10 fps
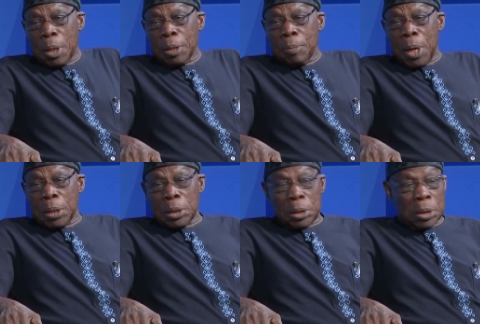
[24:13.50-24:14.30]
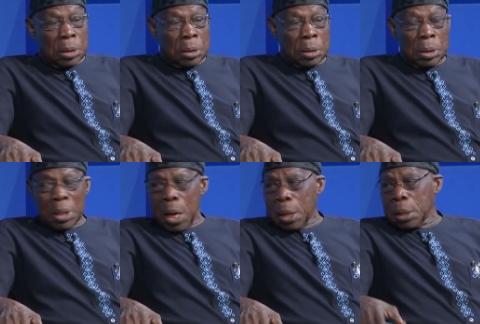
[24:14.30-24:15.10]
man in
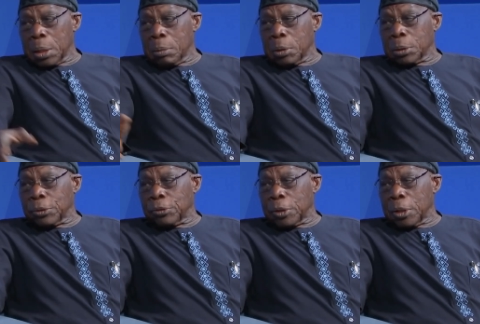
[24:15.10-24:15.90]
Iraq. What is